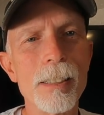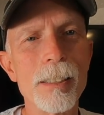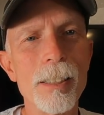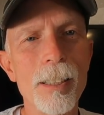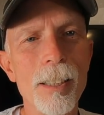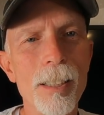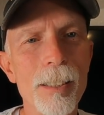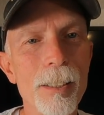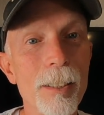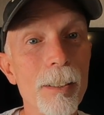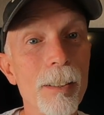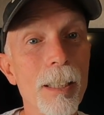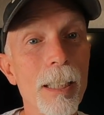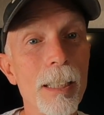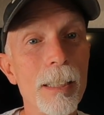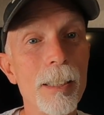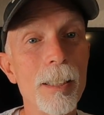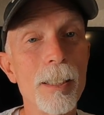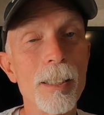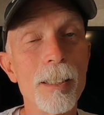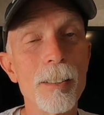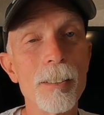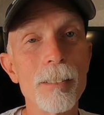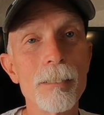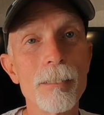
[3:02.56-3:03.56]
I saw out there, like
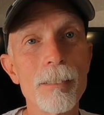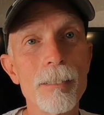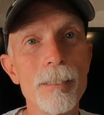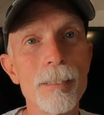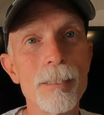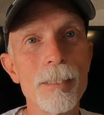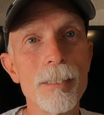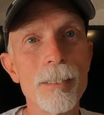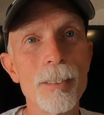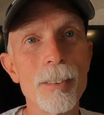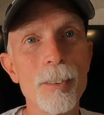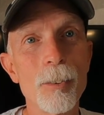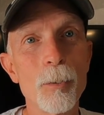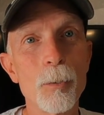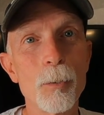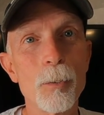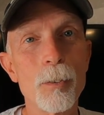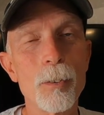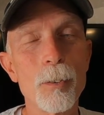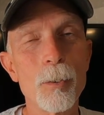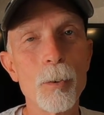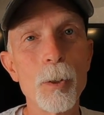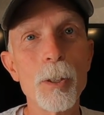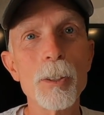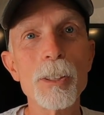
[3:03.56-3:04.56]
the
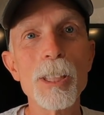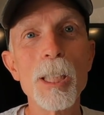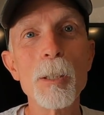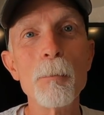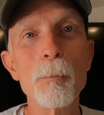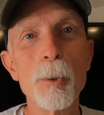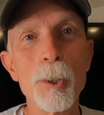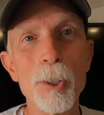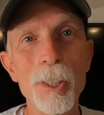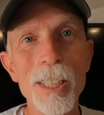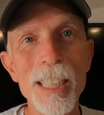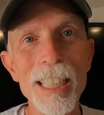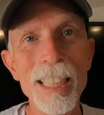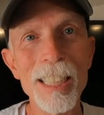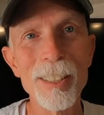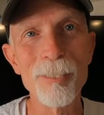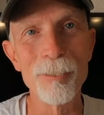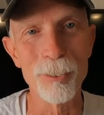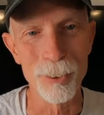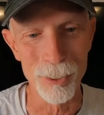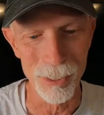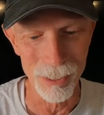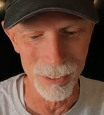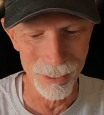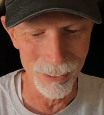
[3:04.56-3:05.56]
Quilting Marine,
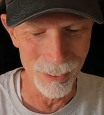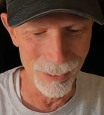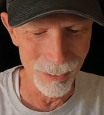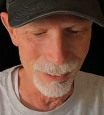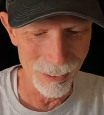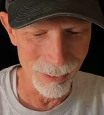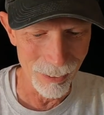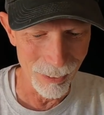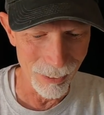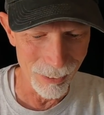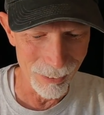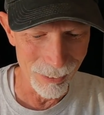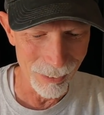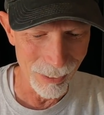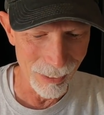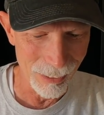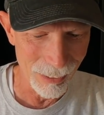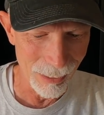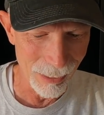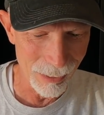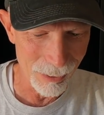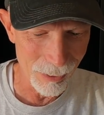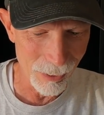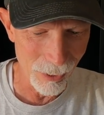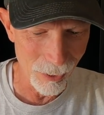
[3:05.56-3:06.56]
for instance, things like
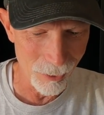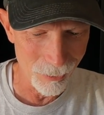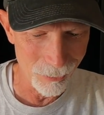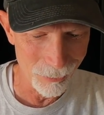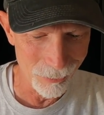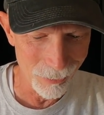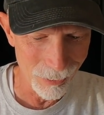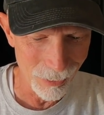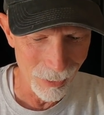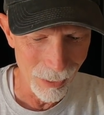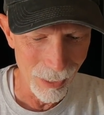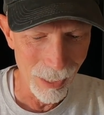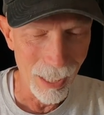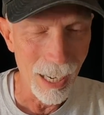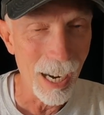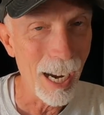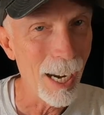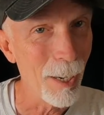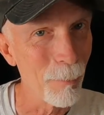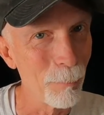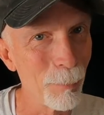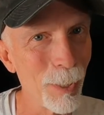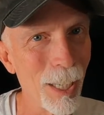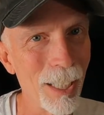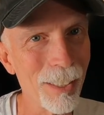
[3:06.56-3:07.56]
that. So
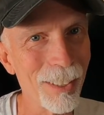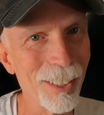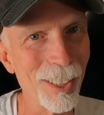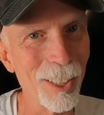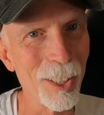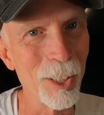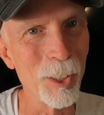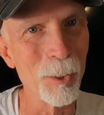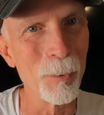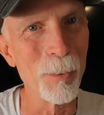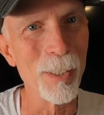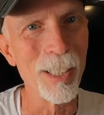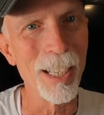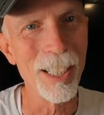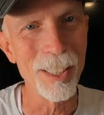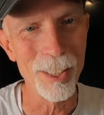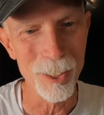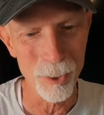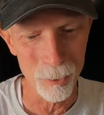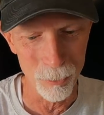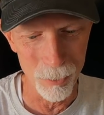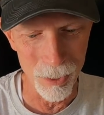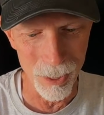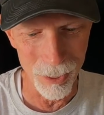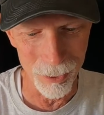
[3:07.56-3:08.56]
I'm not the only one. I
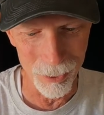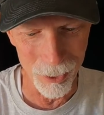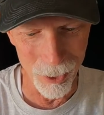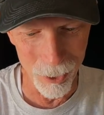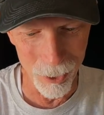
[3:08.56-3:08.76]
know Ron